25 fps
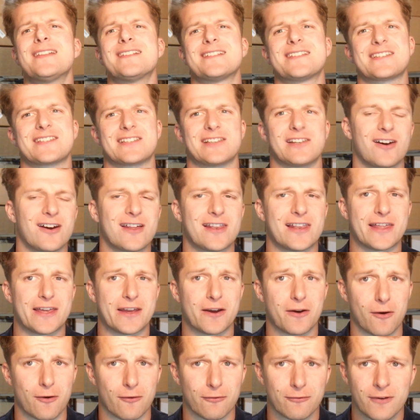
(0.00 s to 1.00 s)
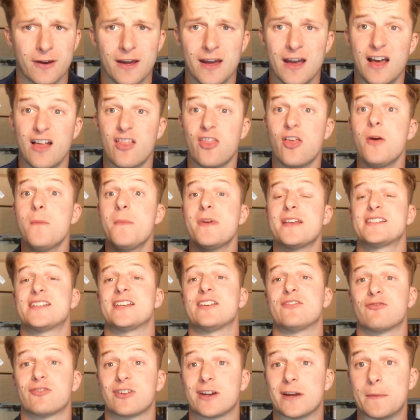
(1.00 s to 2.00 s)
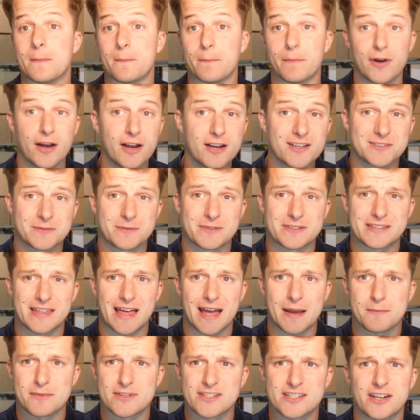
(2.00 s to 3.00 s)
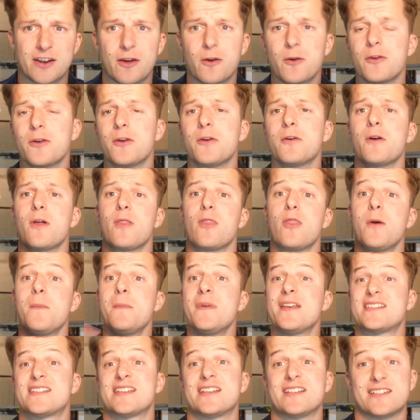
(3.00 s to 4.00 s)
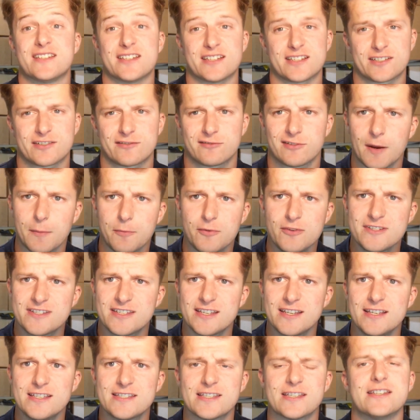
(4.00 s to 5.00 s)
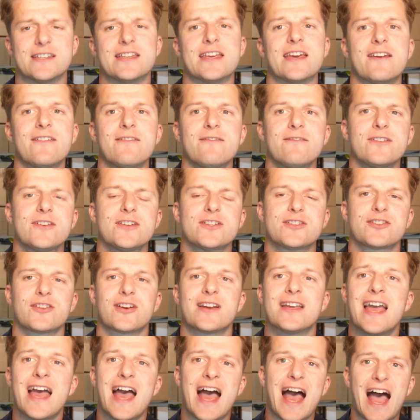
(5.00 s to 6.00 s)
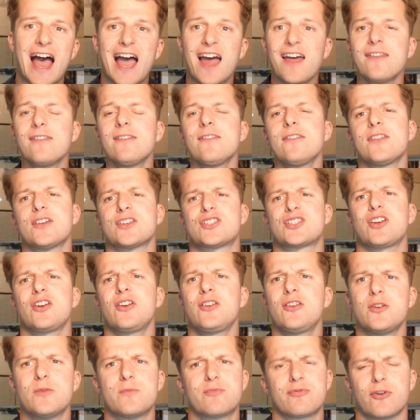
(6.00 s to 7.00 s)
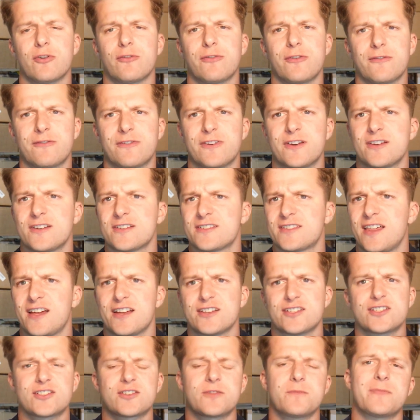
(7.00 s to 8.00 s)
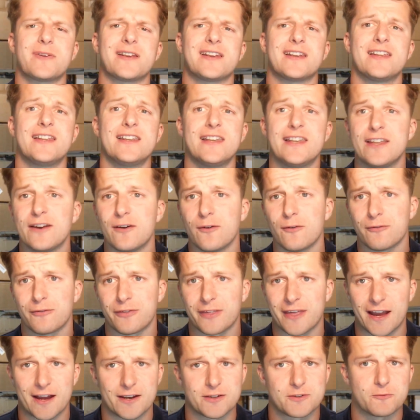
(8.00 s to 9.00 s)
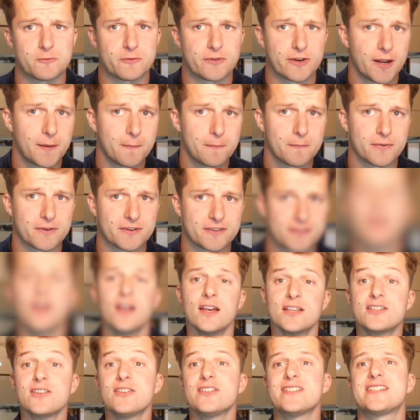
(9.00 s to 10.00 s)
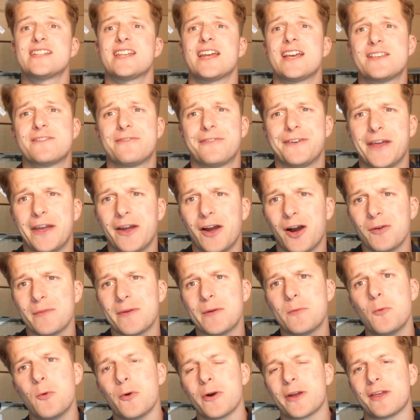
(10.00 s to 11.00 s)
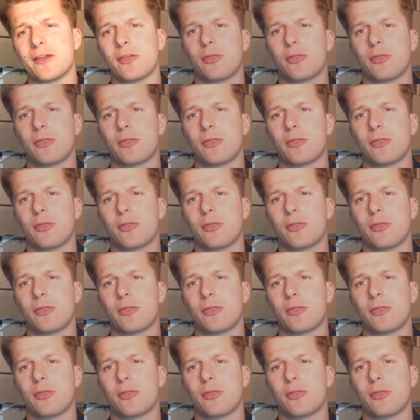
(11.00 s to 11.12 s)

slightly off. They're missing reimbursements that Amazon owe you, they're missing discrepancies in your inventory, and they're showing you profit figures that are just completely off the actual numbers. So in today's video, I'm going to be walking